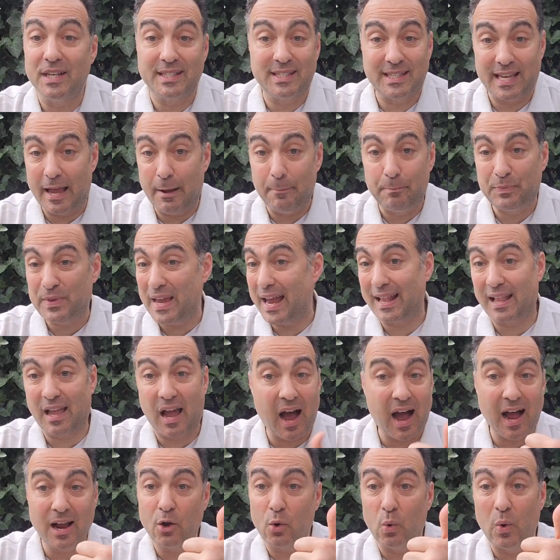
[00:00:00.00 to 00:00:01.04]
attempt at
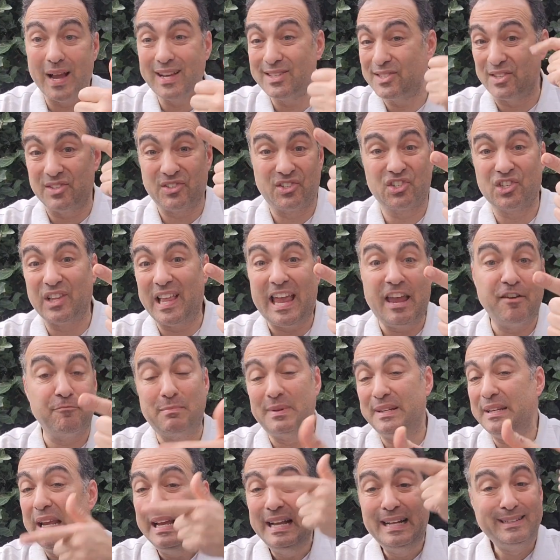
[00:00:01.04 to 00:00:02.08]
conquest,
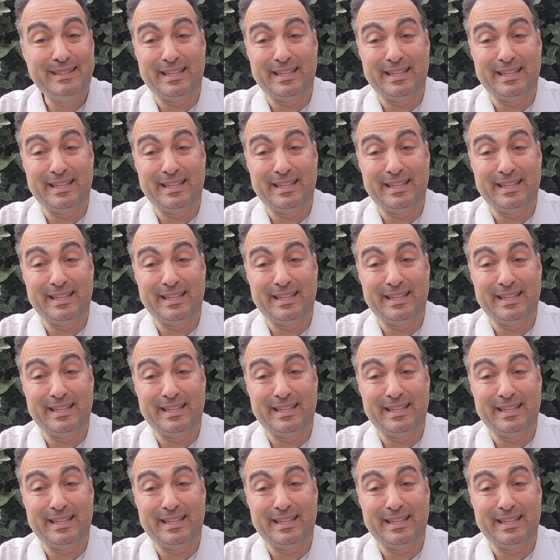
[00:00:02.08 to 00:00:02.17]
enslavement,